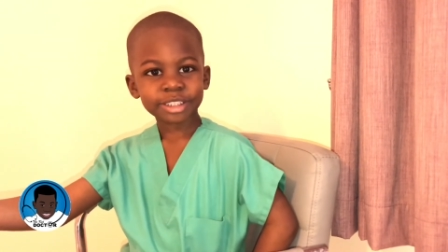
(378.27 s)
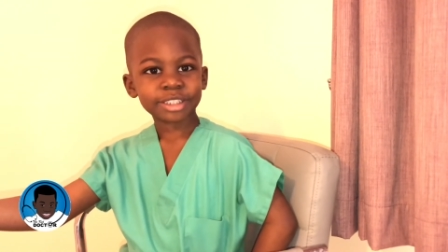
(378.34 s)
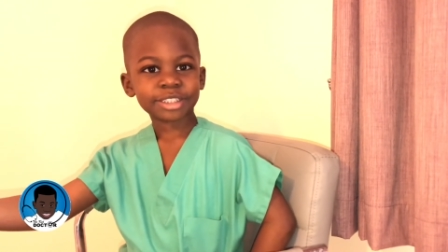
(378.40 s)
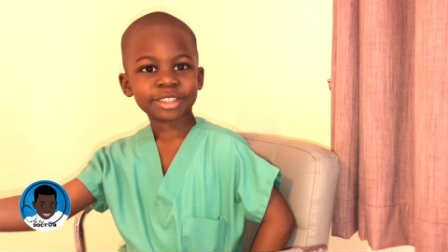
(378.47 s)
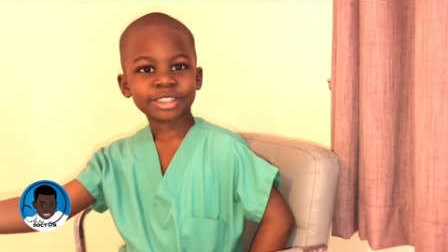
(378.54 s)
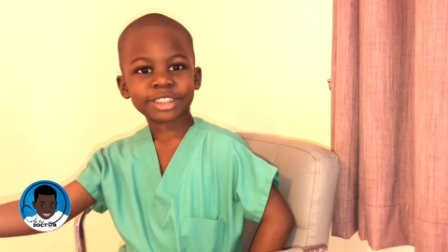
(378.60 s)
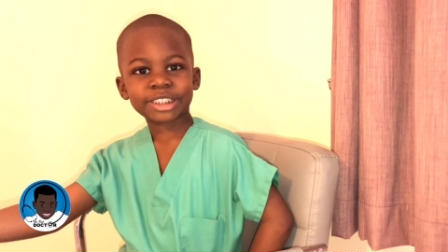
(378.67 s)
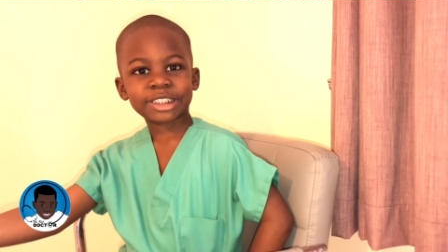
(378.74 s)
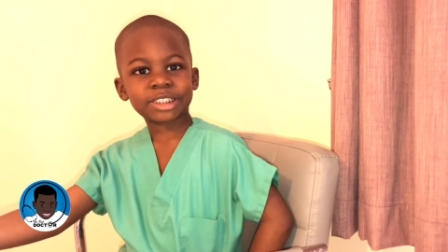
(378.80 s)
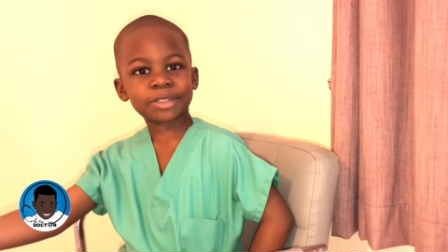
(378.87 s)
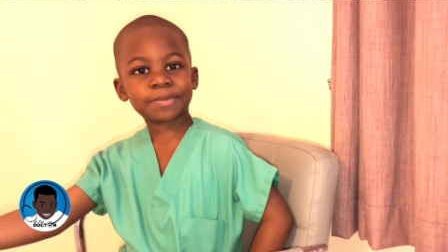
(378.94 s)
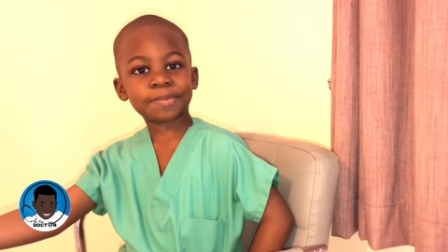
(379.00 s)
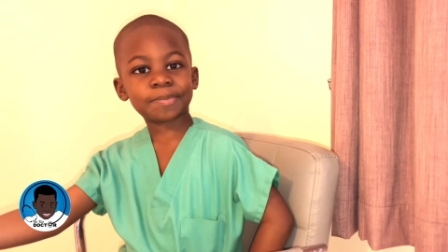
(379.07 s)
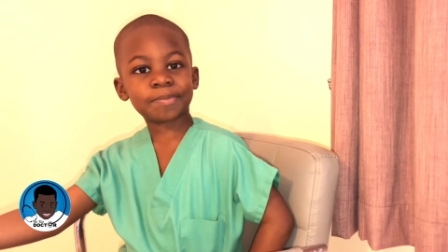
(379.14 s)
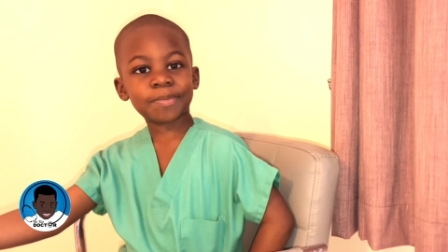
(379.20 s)

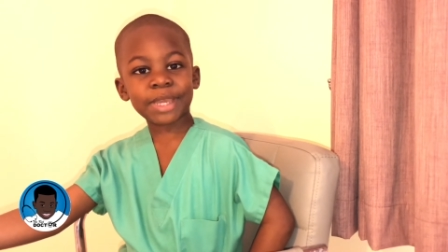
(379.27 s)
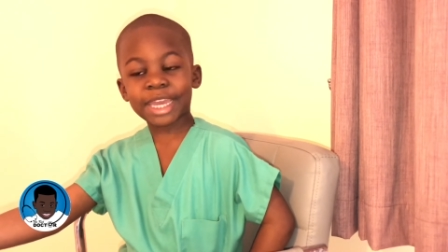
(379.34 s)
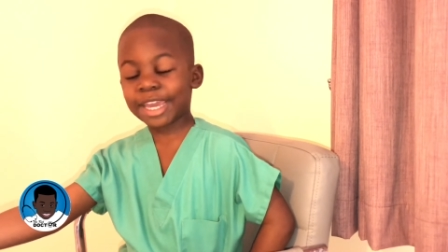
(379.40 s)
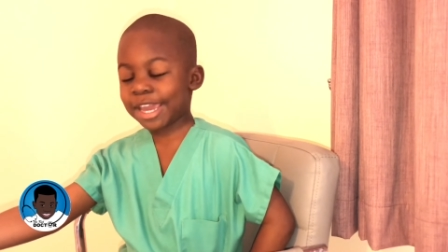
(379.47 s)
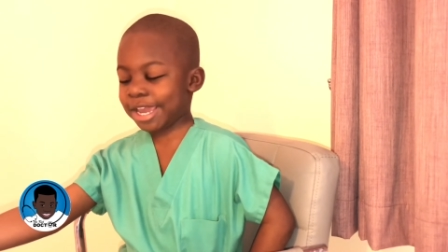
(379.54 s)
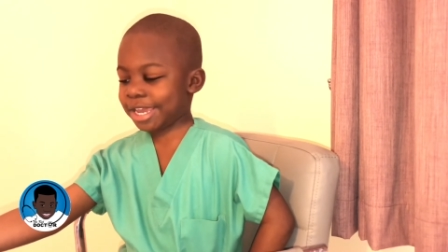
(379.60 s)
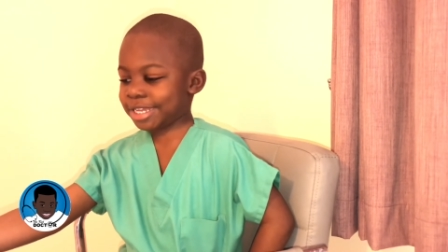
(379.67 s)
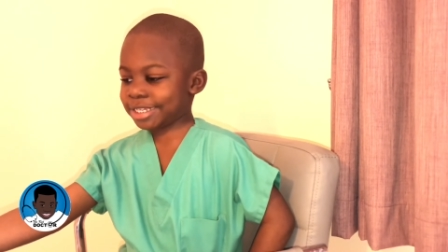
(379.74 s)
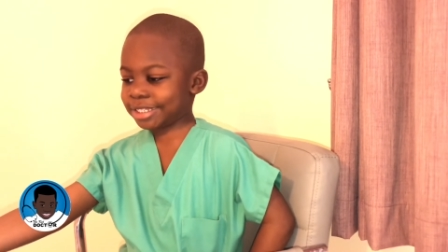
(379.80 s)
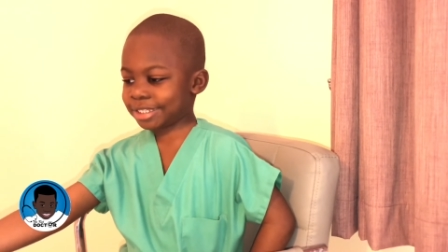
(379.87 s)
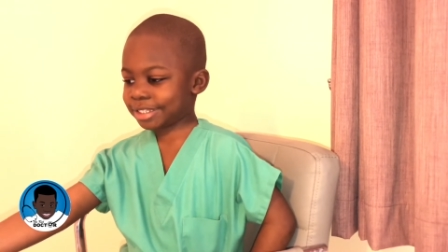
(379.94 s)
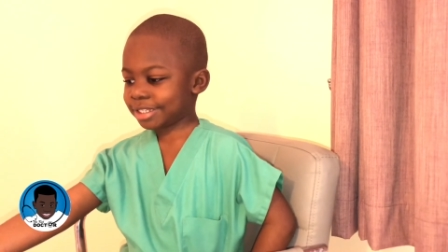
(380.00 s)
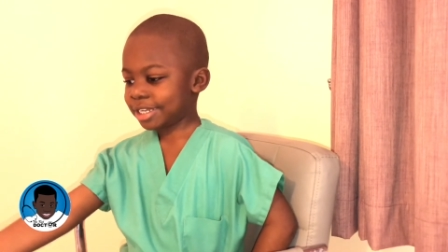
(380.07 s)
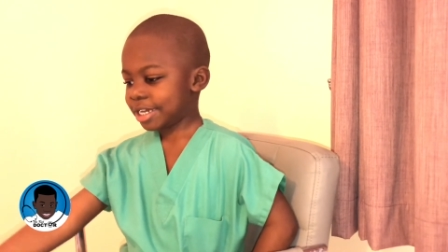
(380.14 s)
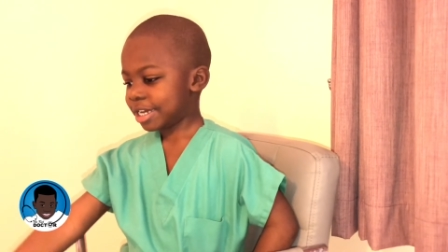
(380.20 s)
space.
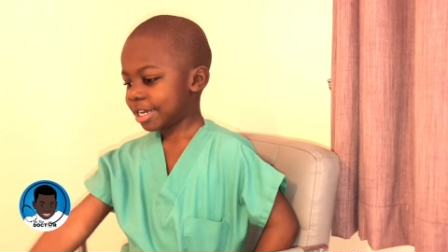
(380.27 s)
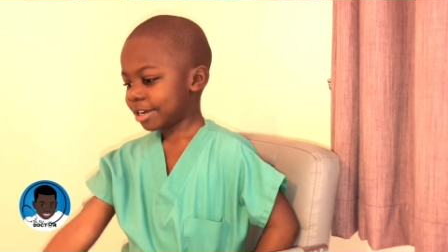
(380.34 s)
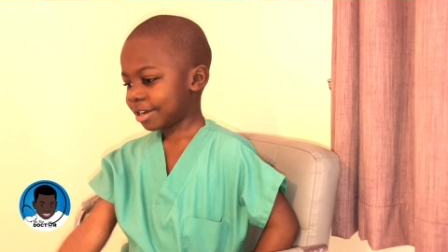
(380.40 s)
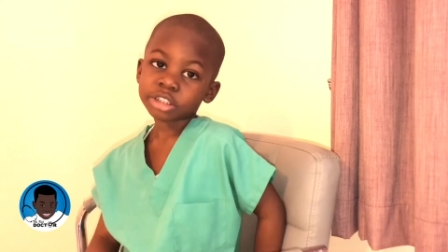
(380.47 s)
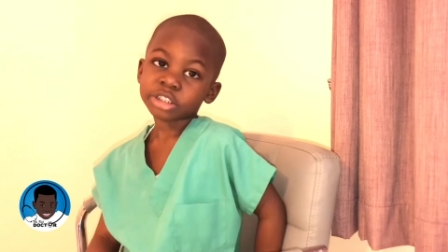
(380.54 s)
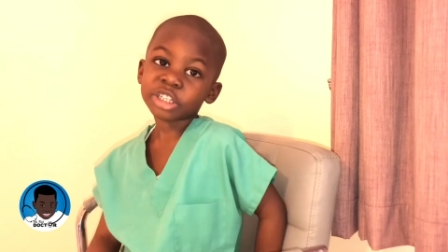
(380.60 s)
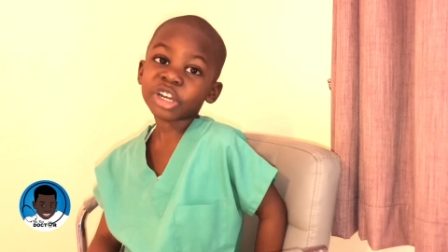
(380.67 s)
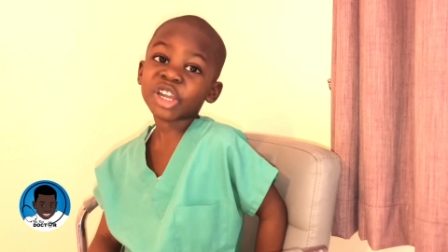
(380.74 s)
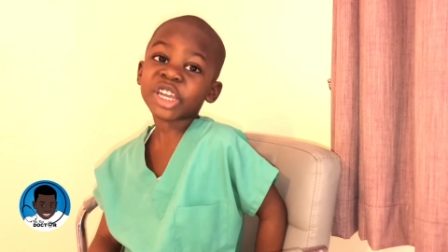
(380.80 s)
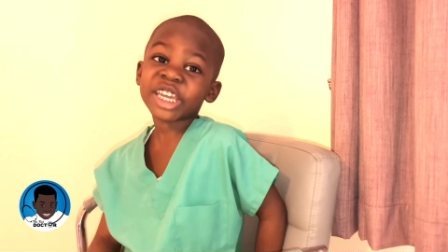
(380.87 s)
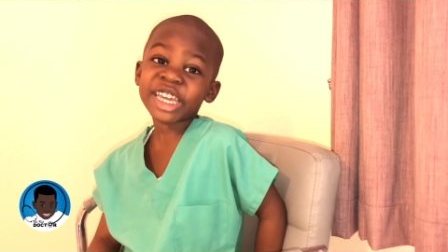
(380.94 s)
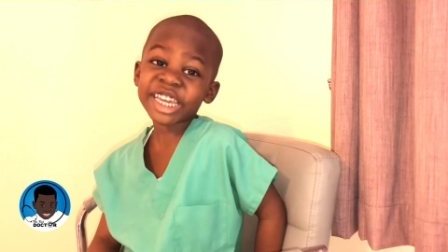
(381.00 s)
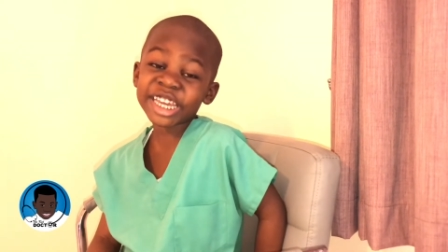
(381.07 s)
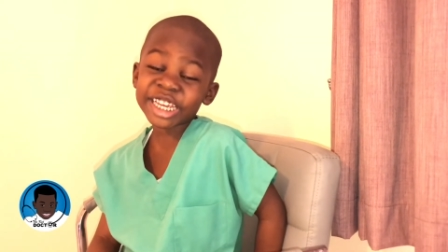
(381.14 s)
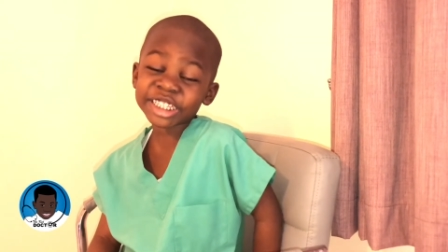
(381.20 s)
The
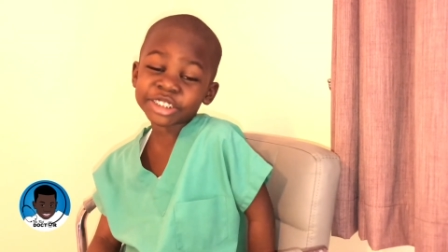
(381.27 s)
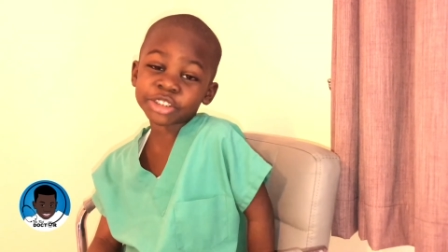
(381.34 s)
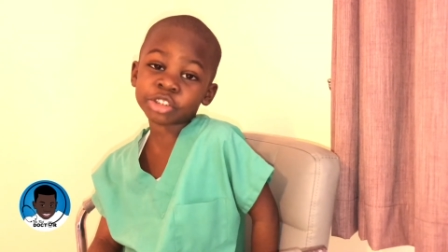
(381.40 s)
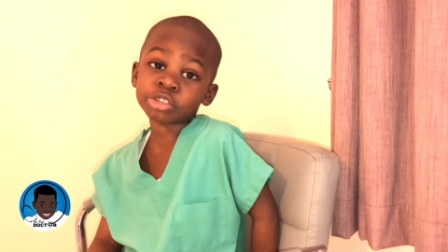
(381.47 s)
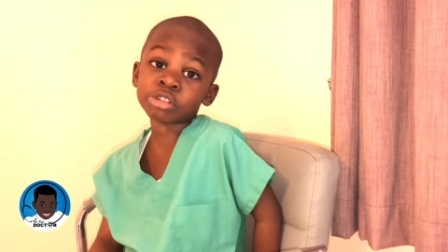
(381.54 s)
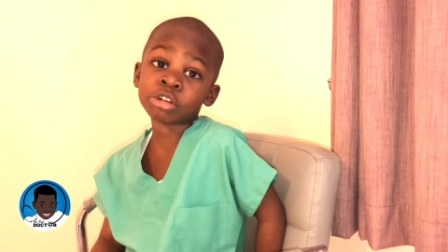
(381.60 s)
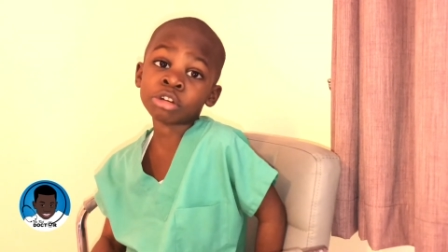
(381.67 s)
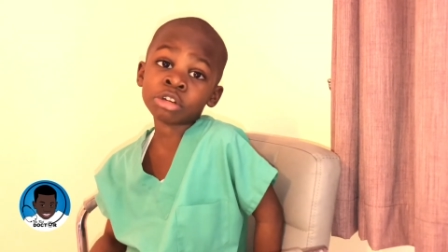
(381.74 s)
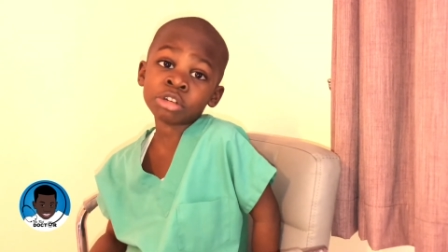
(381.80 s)
key to